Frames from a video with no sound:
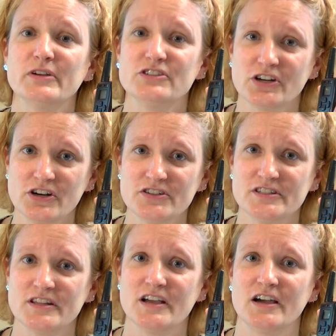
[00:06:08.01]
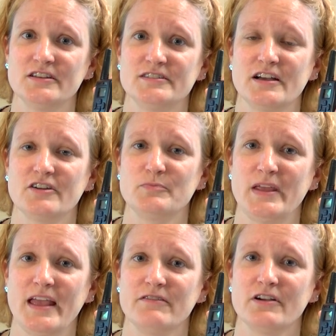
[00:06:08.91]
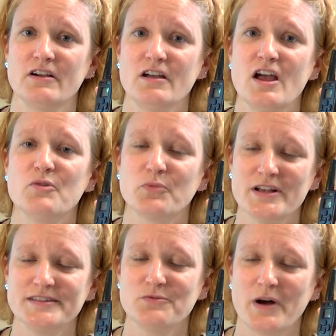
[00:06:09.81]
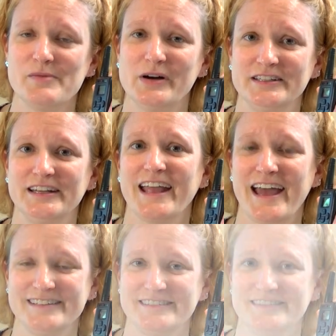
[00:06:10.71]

returns to the undesired behavior, press the Y button again.